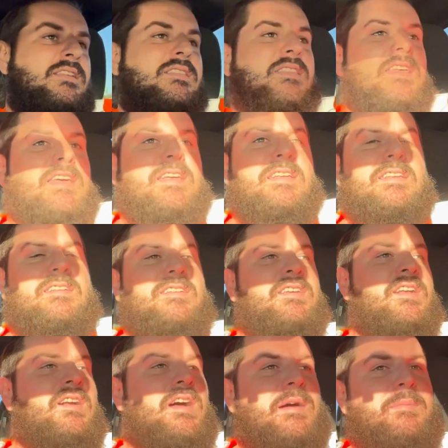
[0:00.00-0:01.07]

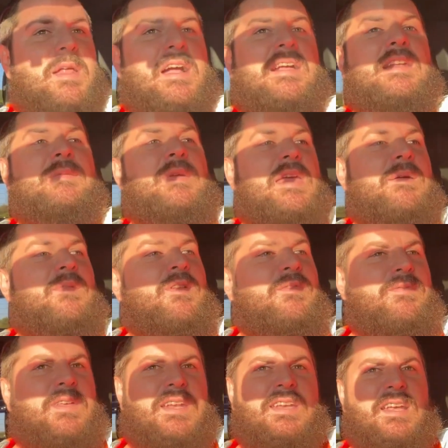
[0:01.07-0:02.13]
I'm not gonna be able to
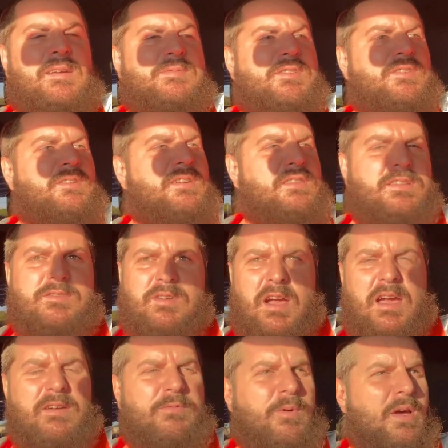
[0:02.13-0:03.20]
fit a dumpster in the
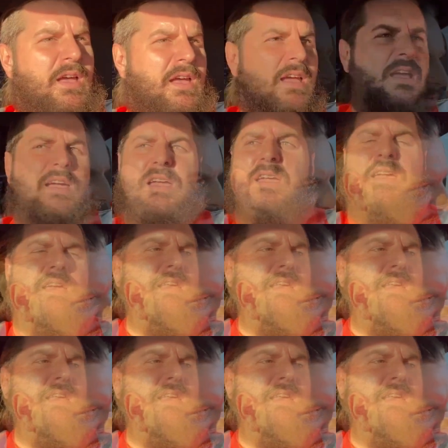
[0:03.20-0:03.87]
driveway.